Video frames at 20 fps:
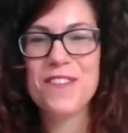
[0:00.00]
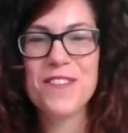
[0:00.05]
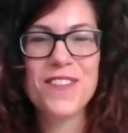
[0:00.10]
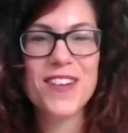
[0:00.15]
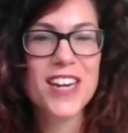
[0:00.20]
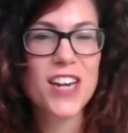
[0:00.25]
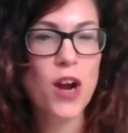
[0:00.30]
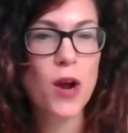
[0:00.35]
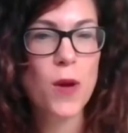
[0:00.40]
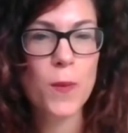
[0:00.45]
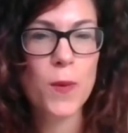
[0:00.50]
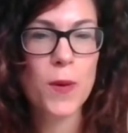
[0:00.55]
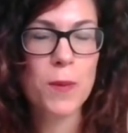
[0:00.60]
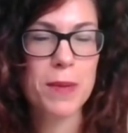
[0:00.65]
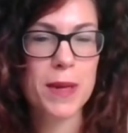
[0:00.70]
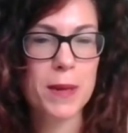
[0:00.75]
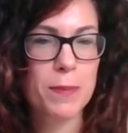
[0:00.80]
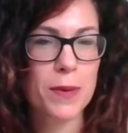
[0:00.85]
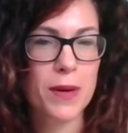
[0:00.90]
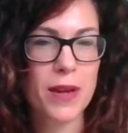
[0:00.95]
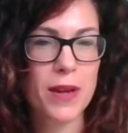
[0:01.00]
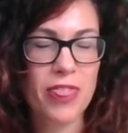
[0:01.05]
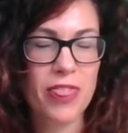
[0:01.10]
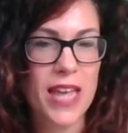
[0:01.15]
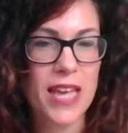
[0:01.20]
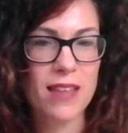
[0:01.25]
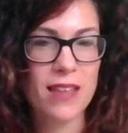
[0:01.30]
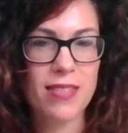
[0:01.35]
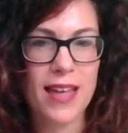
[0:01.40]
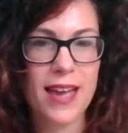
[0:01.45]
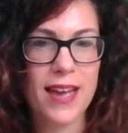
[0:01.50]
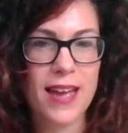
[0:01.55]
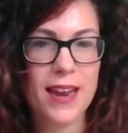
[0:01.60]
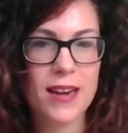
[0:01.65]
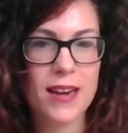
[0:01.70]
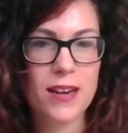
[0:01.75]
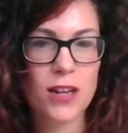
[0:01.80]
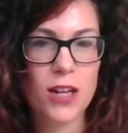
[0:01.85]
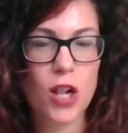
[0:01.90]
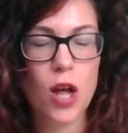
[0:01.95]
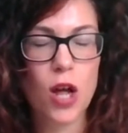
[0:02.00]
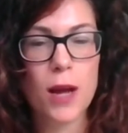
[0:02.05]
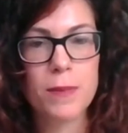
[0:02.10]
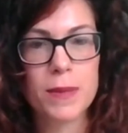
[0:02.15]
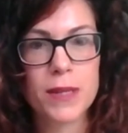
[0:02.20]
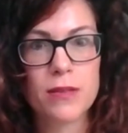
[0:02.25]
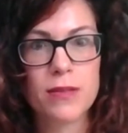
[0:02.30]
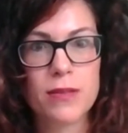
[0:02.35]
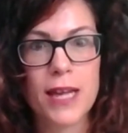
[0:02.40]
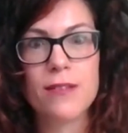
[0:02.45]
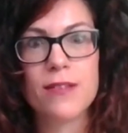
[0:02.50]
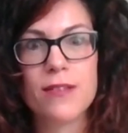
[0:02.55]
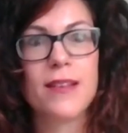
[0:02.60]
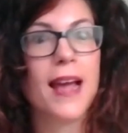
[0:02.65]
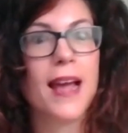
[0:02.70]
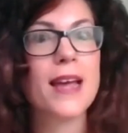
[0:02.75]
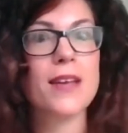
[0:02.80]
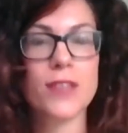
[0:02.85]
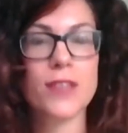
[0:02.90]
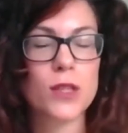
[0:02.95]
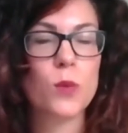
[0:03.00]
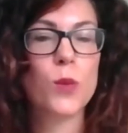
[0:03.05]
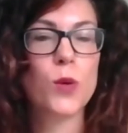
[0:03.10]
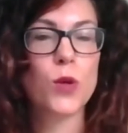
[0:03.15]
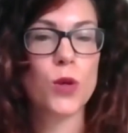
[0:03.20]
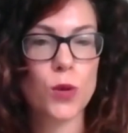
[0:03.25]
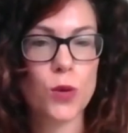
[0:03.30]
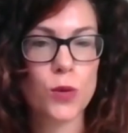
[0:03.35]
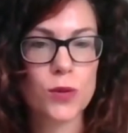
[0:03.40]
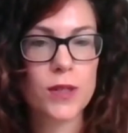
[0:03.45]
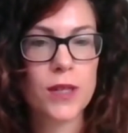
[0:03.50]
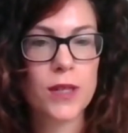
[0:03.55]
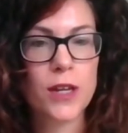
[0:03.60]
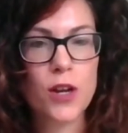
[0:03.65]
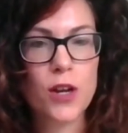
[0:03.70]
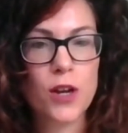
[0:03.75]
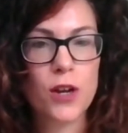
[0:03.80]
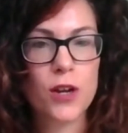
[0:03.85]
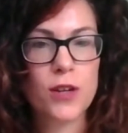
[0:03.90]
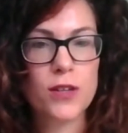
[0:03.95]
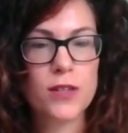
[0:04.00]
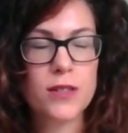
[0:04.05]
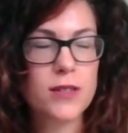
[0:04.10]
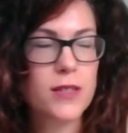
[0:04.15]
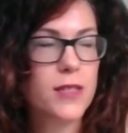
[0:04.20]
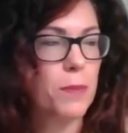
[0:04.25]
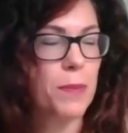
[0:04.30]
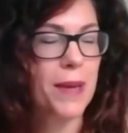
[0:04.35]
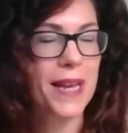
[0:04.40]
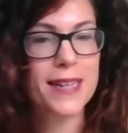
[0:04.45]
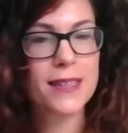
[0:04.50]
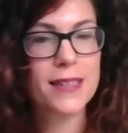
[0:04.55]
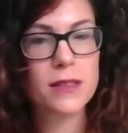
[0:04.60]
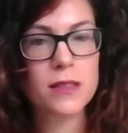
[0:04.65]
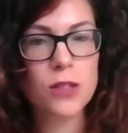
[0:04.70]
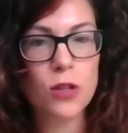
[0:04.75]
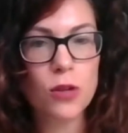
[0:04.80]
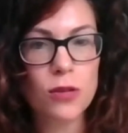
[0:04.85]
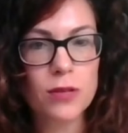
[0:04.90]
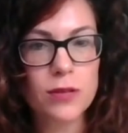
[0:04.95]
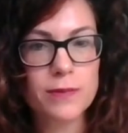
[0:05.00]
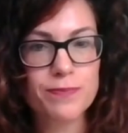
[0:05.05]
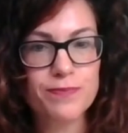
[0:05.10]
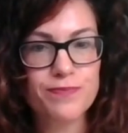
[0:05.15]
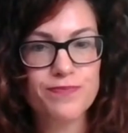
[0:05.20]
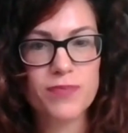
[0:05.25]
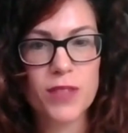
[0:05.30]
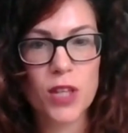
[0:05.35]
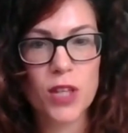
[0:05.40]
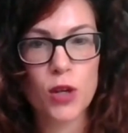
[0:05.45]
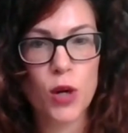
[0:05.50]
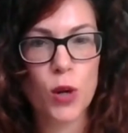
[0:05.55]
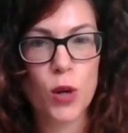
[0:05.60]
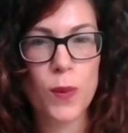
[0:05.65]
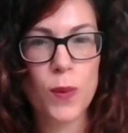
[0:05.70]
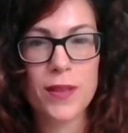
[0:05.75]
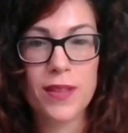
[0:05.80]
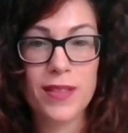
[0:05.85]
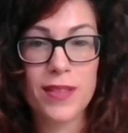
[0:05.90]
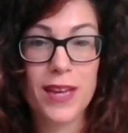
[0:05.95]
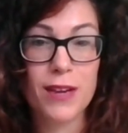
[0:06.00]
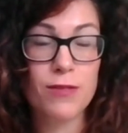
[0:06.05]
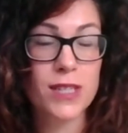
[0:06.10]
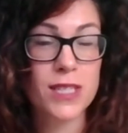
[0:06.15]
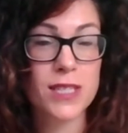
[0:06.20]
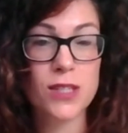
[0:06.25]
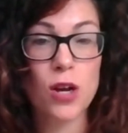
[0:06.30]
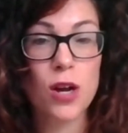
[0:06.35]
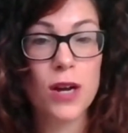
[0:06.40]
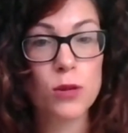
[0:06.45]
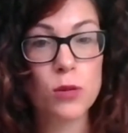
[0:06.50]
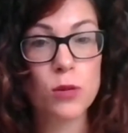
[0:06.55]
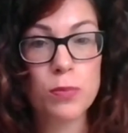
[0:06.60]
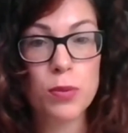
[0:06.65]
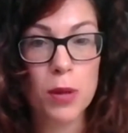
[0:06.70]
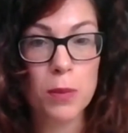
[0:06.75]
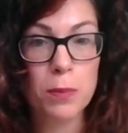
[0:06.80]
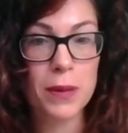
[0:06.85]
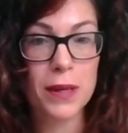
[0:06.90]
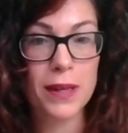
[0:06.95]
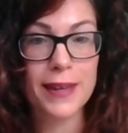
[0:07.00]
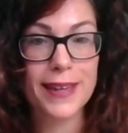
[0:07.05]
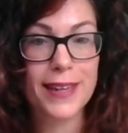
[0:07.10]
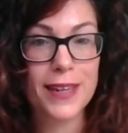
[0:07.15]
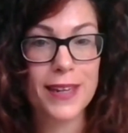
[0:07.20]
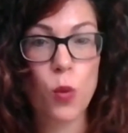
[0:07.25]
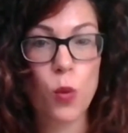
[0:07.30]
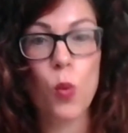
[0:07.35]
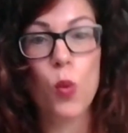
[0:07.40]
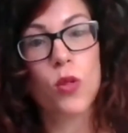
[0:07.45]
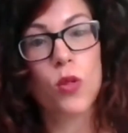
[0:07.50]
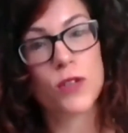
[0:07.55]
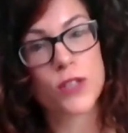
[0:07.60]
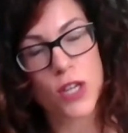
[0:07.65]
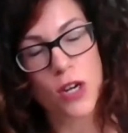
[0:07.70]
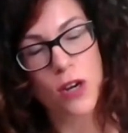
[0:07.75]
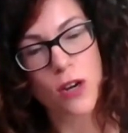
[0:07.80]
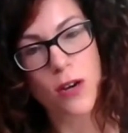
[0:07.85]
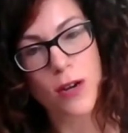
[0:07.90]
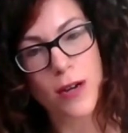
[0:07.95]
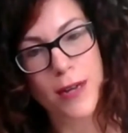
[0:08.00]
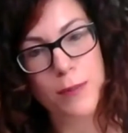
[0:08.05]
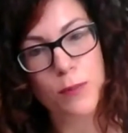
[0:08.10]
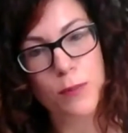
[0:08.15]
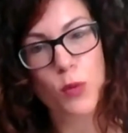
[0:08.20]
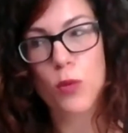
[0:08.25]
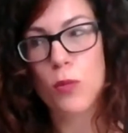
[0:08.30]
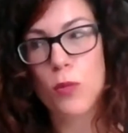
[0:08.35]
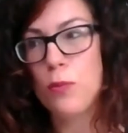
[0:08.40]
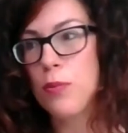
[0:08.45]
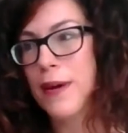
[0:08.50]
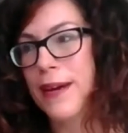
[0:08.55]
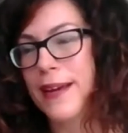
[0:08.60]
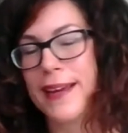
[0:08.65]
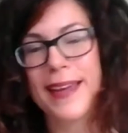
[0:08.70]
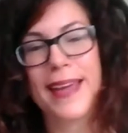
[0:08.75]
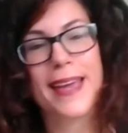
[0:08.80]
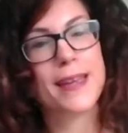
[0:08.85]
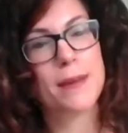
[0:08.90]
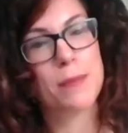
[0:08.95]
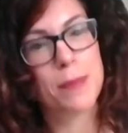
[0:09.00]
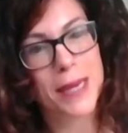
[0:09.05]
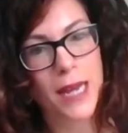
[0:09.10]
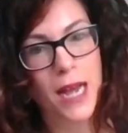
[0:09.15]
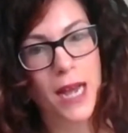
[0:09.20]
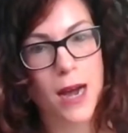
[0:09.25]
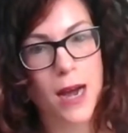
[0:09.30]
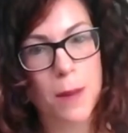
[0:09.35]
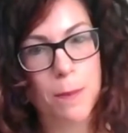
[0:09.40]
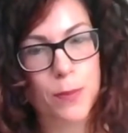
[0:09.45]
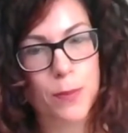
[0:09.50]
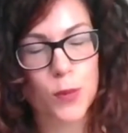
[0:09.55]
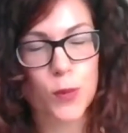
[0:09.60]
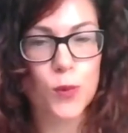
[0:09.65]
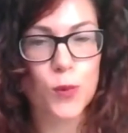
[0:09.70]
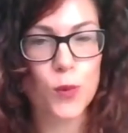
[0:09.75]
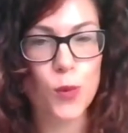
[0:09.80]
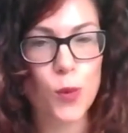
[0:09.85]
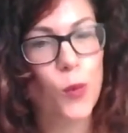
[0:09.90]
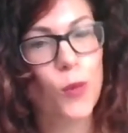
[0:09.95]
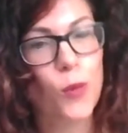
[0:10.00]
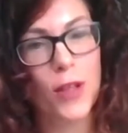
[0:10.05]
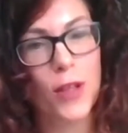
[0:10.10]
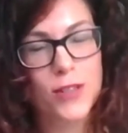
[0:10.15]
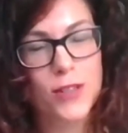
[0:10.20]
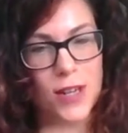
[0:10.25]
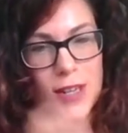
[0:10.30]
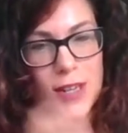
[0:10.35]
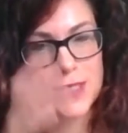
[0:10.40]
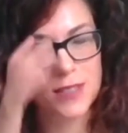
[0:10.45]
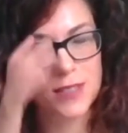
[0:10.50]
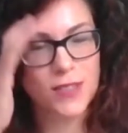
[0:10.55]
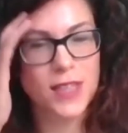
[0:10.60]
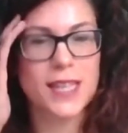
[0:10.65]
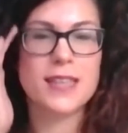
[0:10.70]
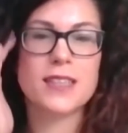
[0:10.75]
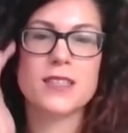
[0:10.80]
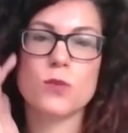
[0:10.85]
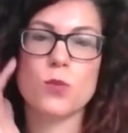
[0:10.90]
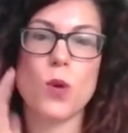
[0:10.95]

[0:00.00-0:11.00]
We don't want people to think that saving the world depends on, whether they recycle properly all the time or bring a cake back up or all those kinds of things.